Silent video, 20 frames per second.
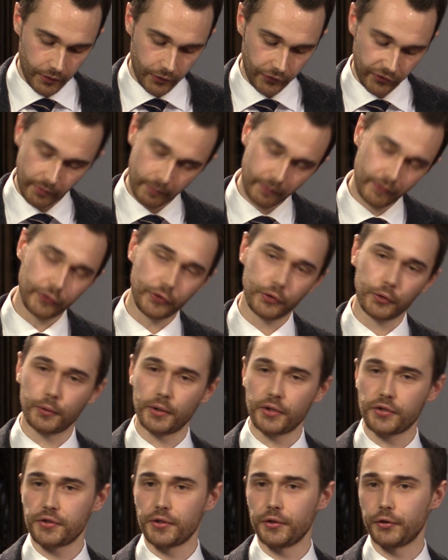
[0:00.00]
Some of us are
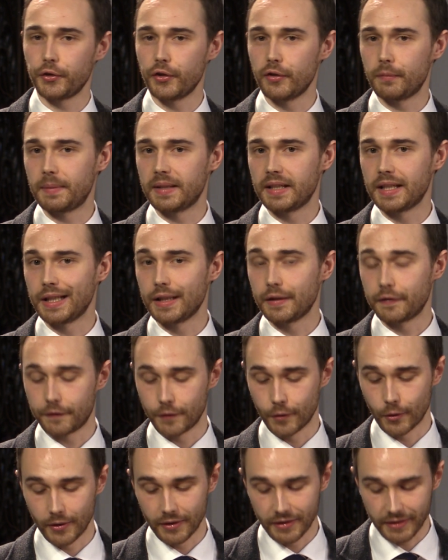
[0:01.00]
Christians who've been here
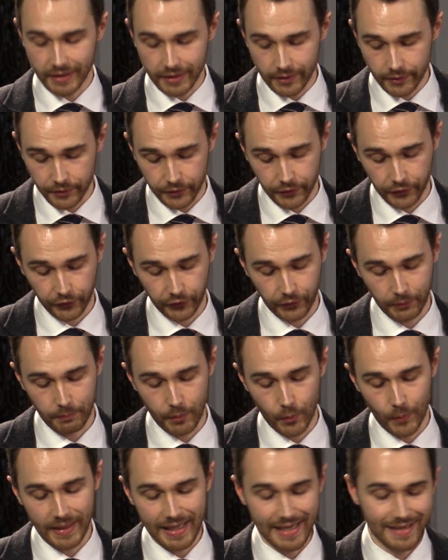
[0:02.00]
for years,
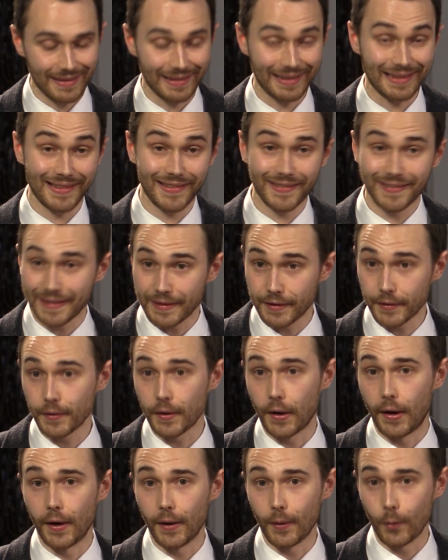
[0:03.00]
but we need to
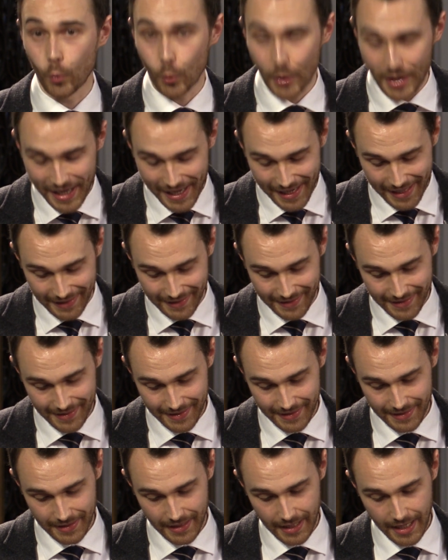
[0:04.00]
consider our
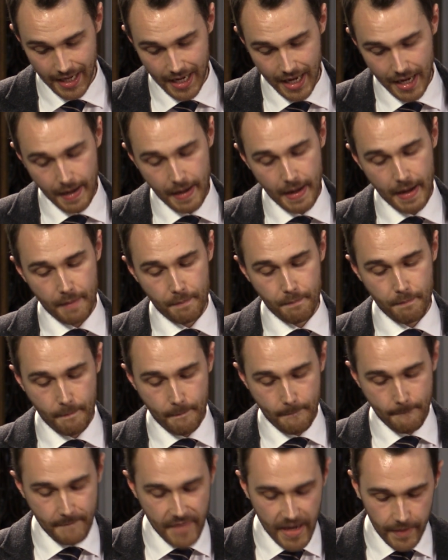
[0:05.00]
ways.
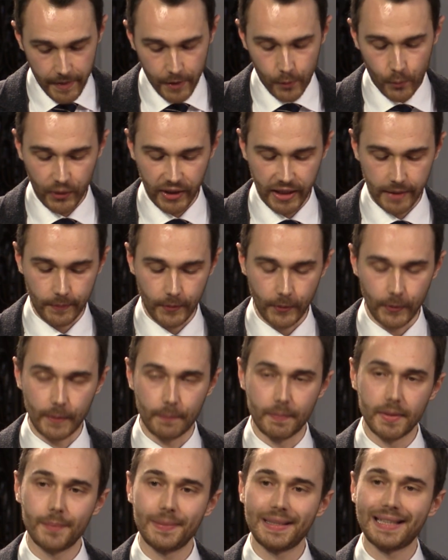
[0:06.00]
Maybe
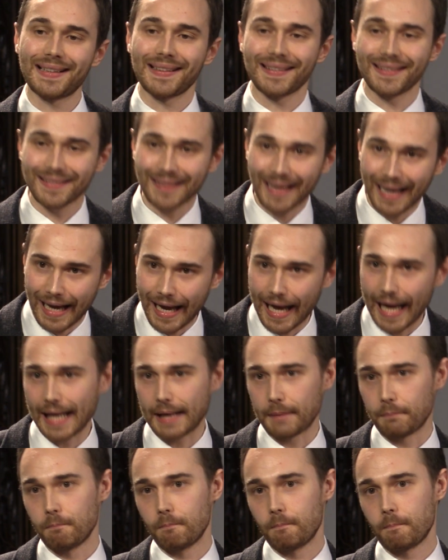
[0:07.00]
it's
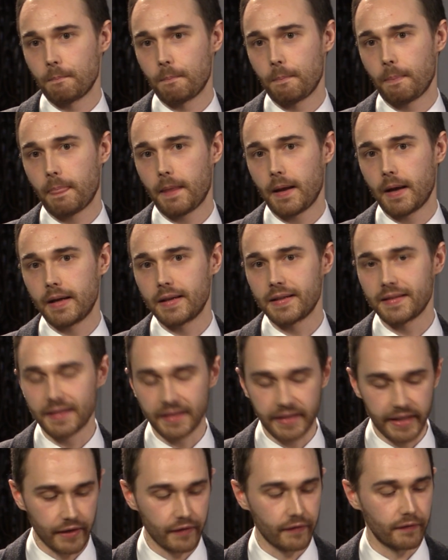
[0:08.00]
time to
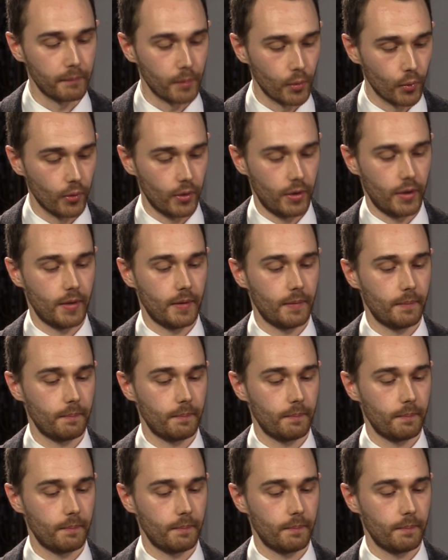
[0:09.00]
give more.